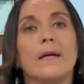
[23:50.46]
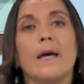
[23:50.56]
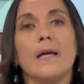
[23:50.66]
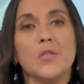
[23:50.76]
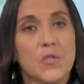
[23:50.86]

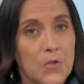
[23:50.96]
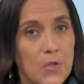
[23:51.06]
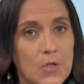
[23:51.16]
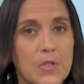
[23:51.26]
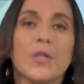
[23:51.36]
a
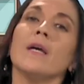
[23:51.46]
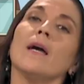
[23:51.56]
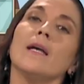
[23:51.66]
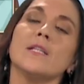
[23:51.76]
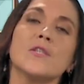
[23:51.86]
church,
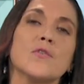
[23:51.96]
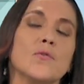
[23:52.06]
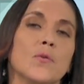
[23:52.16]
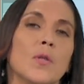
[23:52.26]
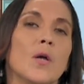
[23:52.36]
and
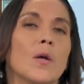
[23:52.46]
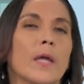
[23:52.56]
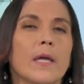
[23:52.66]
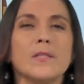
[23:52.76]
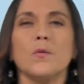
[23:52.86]
school.
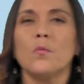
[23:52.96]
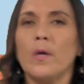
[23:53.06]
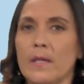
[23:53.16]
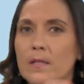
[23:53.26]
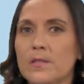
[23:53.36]
Okay, so
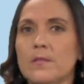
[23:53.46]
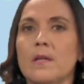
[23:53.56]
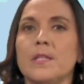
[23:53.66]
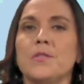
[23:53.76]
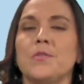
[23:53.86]
what are you
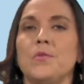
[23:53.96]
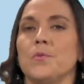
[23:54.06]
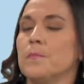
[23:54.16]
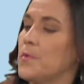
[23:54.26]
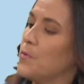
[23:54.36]
going to do?
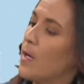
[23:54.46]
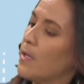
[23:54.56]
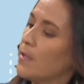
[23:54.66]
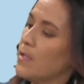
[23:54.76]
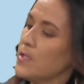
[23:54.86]
You are
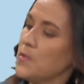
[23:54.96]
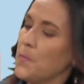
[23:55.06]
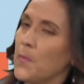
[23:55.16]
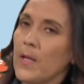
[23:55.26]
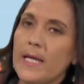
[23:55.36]
going to
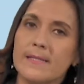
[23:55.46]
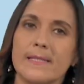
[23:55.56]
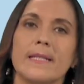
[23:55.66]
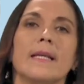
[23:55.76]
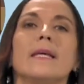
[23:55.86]
place
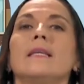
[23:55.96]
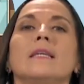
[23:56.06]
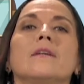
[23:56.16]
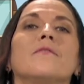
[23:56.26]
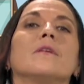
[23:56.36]
them in
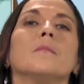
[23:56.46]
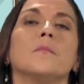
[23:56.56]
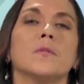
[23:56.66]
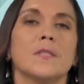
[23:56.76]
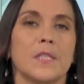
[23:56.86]
different
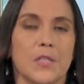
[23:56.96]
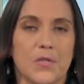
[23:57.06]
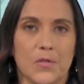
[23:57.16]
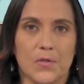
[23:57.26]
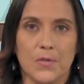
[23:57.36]

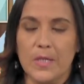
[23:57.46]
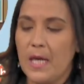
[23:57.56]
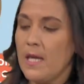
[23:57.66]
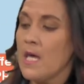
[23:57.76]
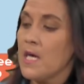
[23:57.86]
positions,
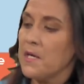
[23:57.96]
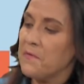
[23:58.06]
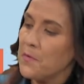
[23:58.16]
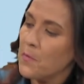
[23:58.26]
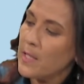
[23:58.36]
okay? If
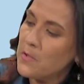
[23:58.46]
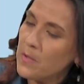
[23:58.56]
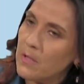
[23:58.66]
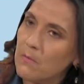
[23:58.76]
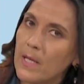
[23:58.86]
you want, you
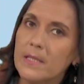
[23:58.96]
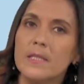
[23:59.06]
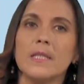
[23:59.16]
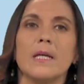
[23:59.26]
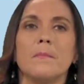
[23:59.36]
can write the
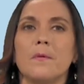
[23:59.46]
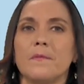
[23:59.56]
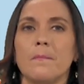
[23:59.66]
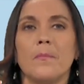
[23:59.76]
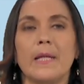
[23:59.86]
name of
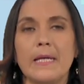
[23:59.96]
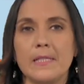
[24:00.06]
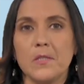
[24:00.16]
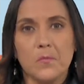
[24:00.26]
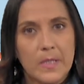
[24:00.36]
the
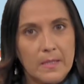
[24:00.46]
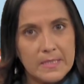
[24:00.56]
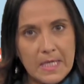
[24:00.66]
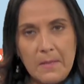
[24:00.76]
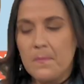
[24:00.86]
places with a
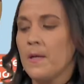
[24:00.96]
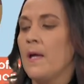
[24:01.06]
tape,